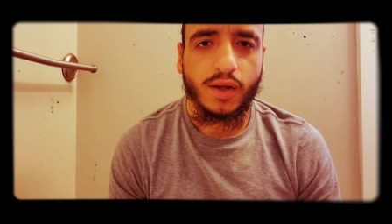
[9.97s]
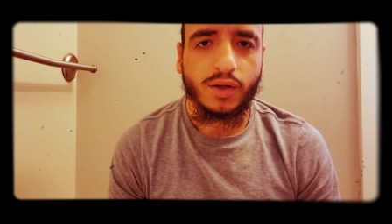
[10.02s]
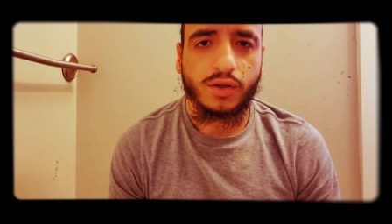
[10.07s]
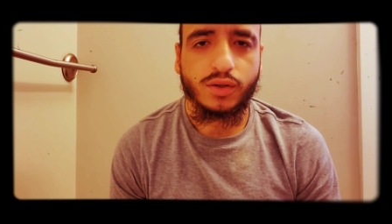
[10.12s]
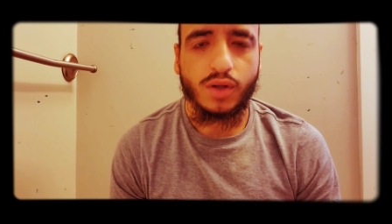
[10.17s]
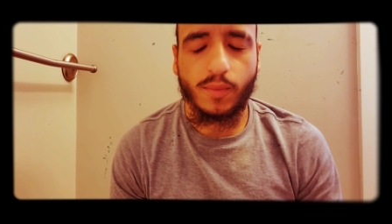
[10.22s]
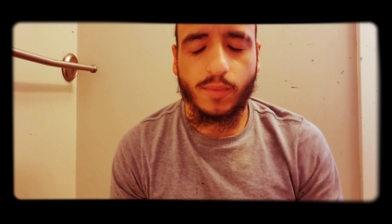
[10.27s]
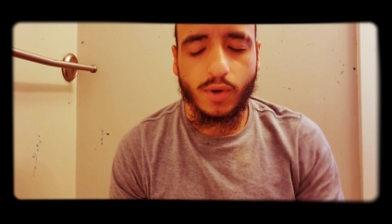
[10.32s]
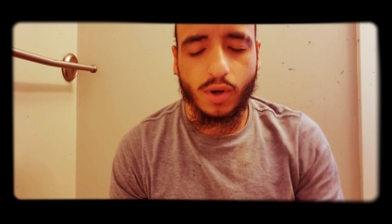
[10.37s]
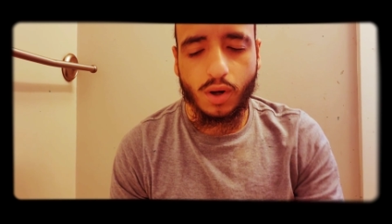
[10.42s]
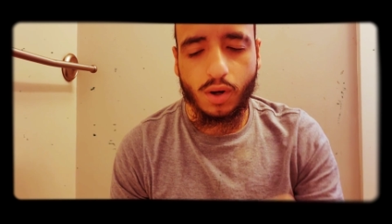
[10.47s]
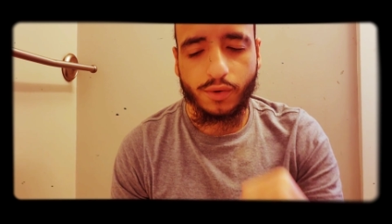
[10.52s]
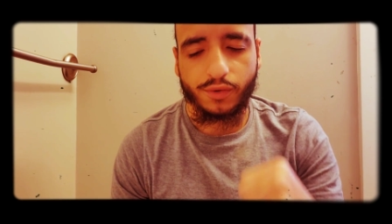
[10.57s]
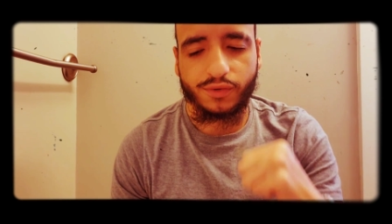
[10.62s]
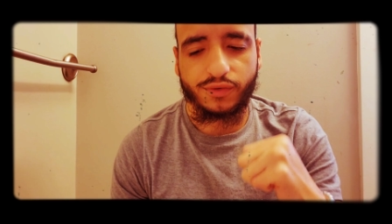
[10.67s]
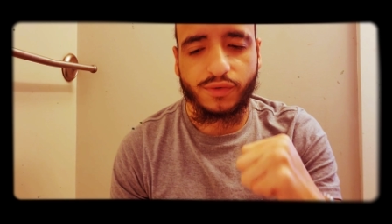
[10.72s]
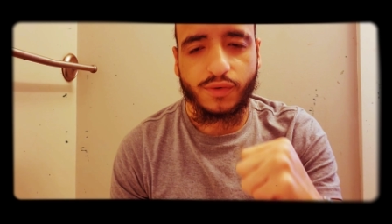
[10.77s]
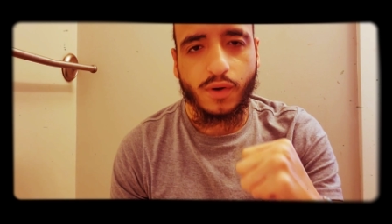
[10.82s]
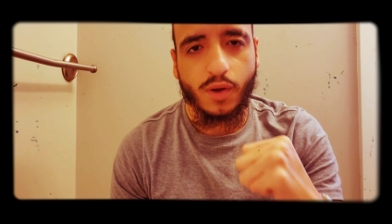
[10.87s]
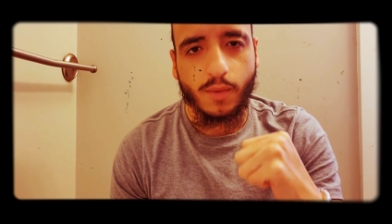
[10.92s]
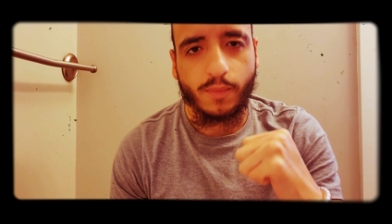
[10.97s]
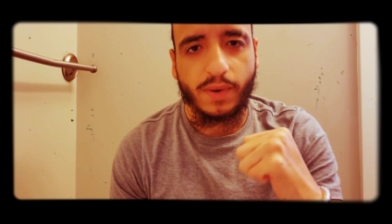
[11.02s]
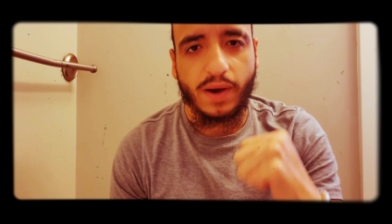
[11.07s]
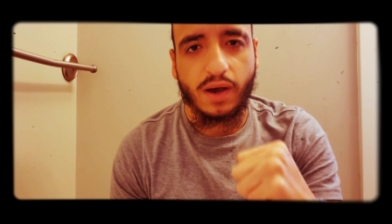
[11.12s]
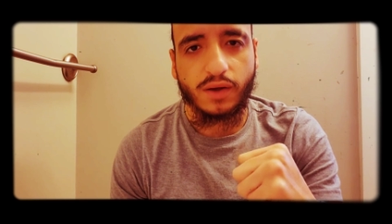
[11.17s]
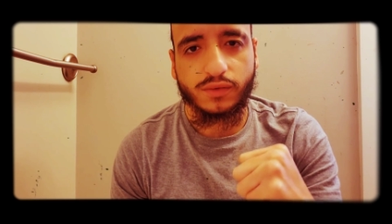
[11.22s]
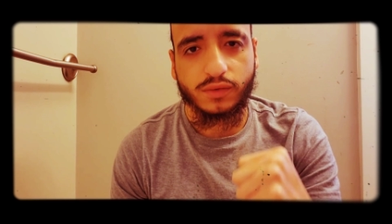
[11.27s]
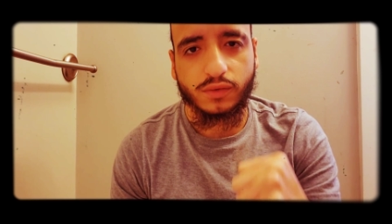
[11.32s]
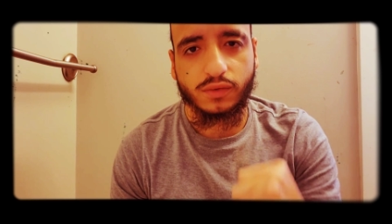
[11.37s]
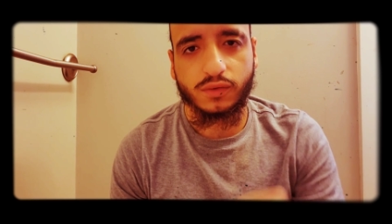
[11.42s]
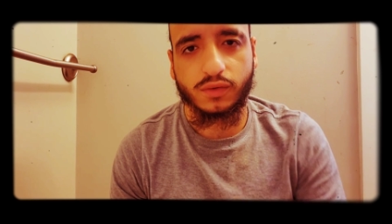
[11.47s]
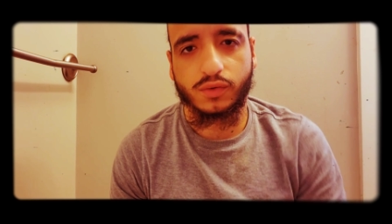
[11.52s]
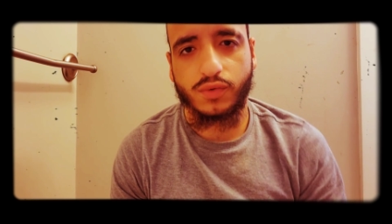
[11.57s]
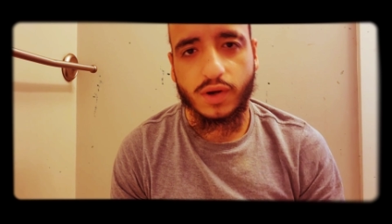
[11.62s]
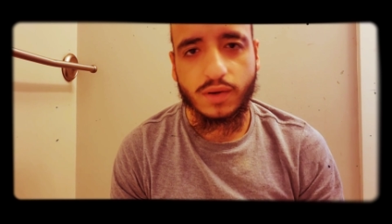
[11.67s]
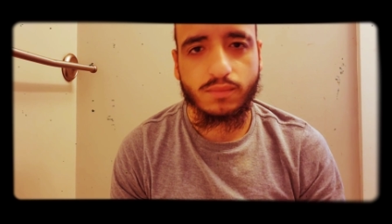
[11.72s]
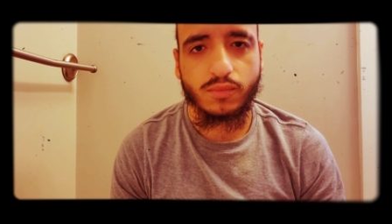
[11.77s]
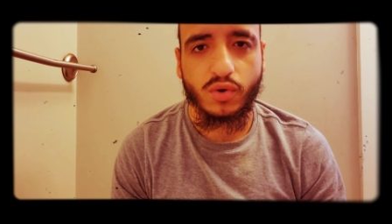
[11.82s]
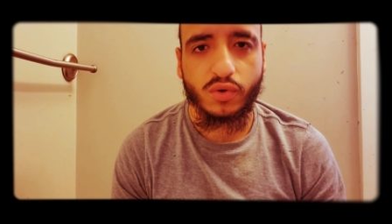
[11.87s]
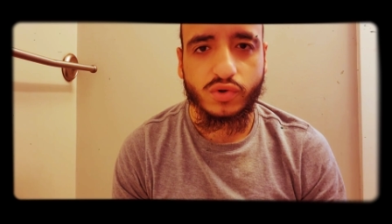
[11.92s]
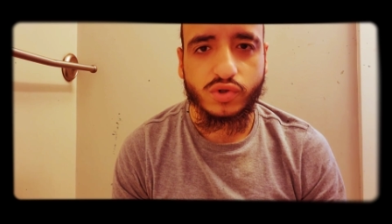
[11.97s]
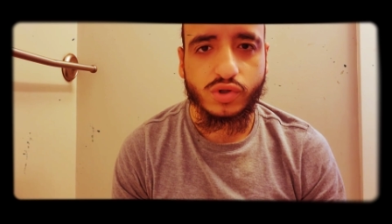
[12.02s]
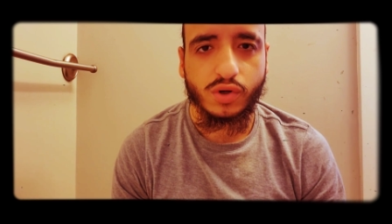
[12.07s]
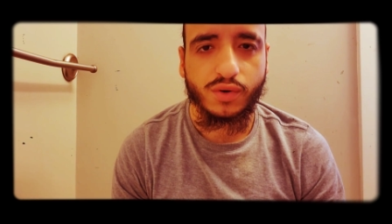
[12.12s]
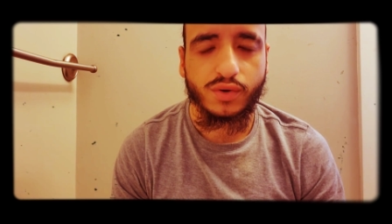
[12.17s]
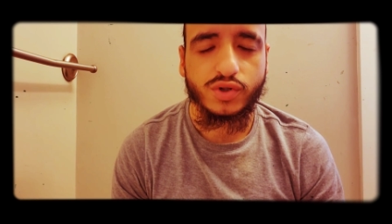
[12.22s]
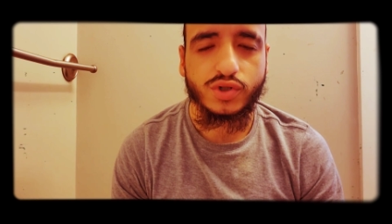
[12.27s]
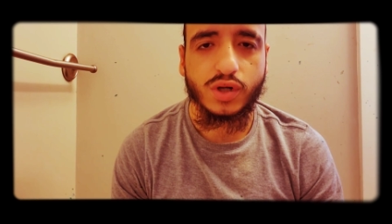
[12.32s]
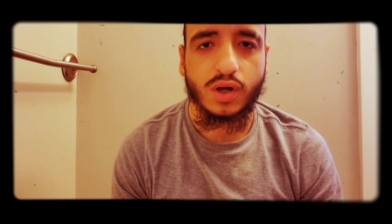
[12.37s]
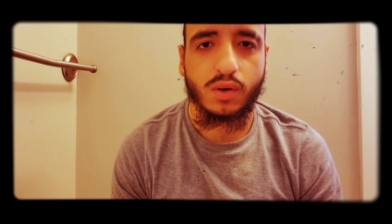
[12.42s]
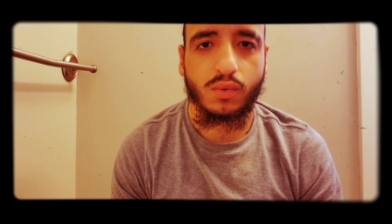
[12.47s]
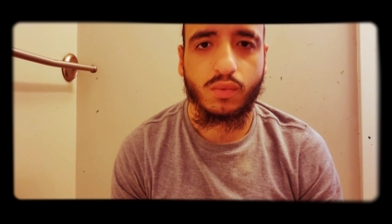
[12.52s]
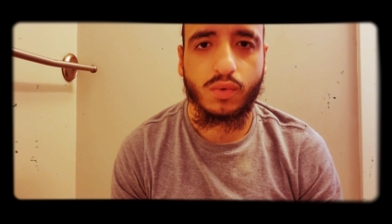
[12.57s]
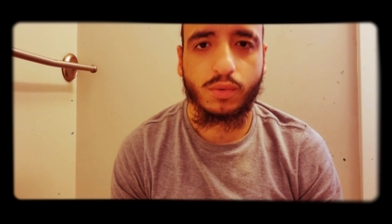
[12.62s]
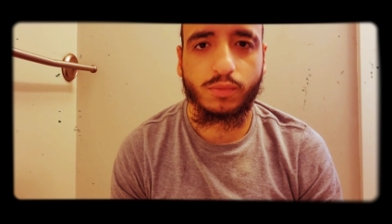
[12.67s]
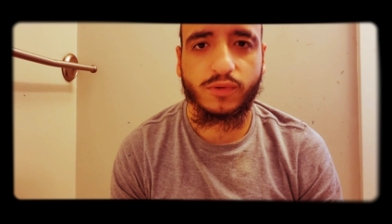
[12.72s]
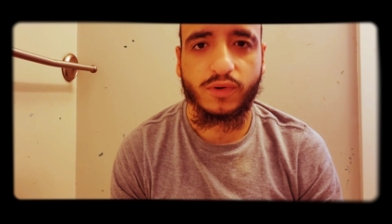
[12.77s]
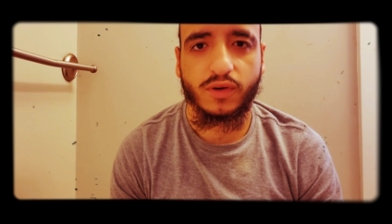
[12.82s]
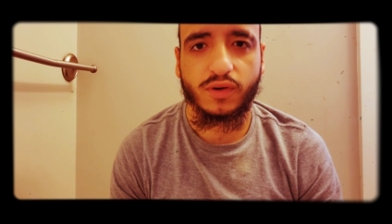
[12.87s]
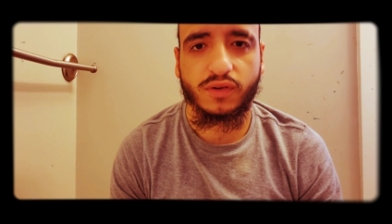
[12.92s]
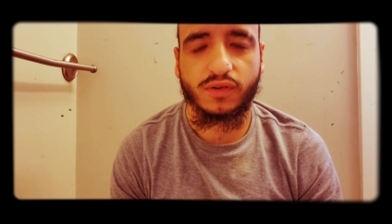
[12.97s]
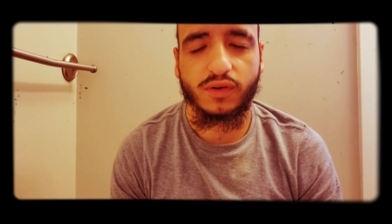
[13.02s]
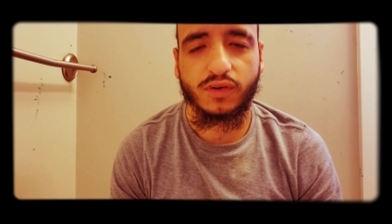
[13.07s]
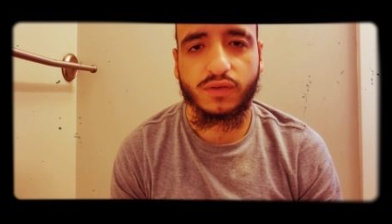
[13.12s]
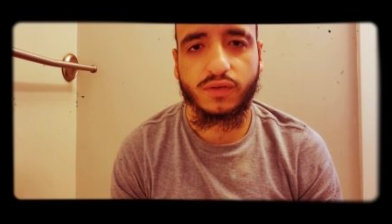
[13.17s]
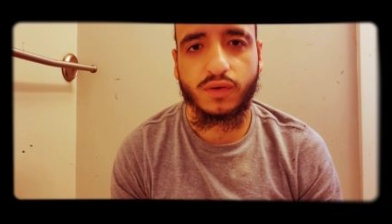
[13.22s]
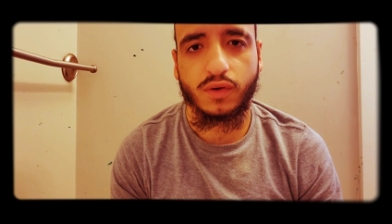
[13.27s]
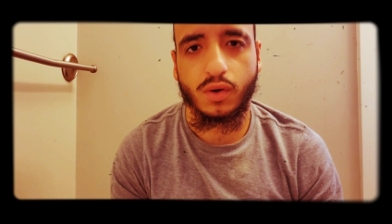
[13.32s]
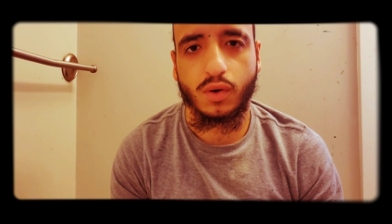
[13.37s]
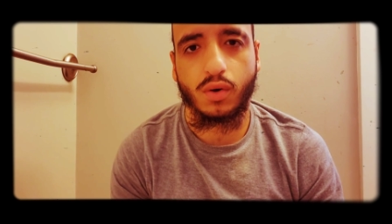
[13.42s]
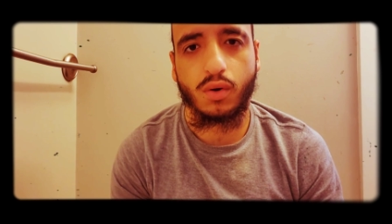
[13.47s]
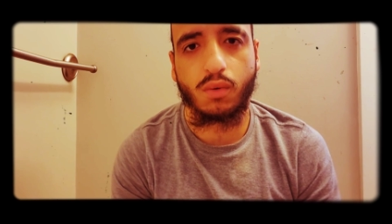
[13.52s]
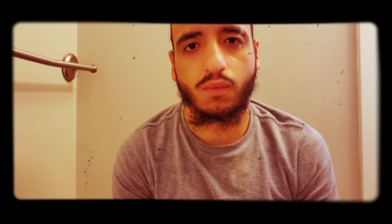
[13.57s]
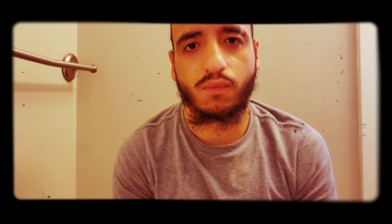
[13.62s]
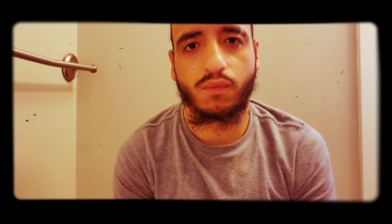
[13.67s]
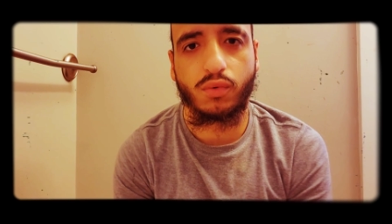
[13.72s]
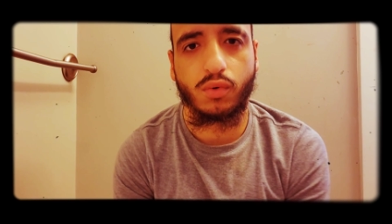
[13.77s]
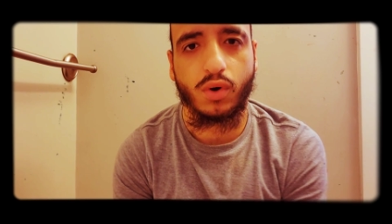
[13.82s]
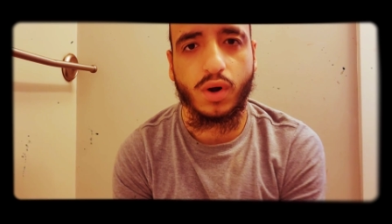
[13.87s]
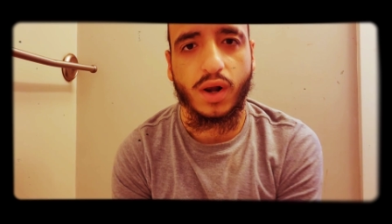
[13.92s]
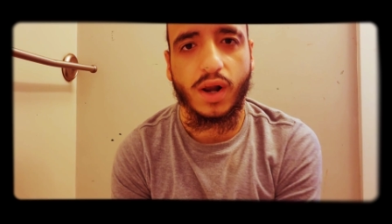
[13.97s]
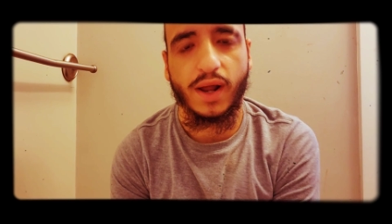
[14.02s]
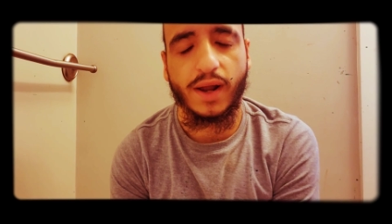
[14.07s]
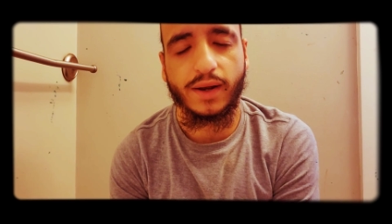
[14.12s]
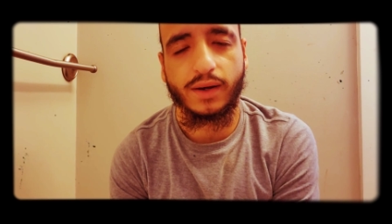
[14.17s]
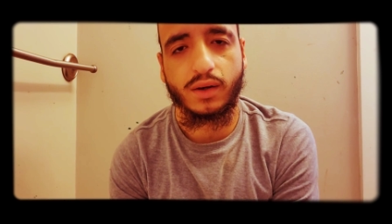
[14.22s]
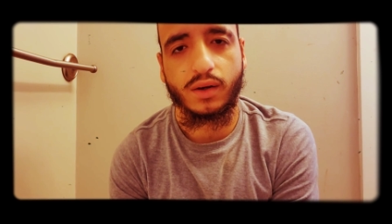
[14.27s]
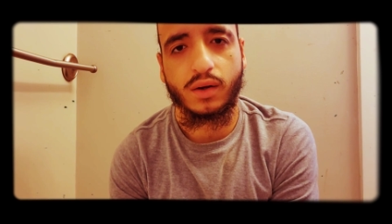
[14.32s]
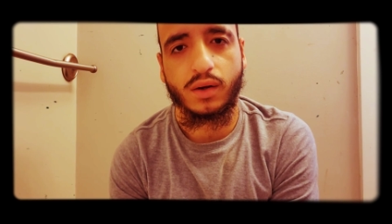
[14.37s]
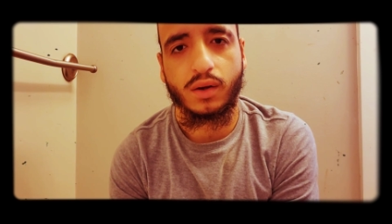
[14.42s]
Double honors to the apostles, of great millstone, and shalom to the sincere and hopeful alike.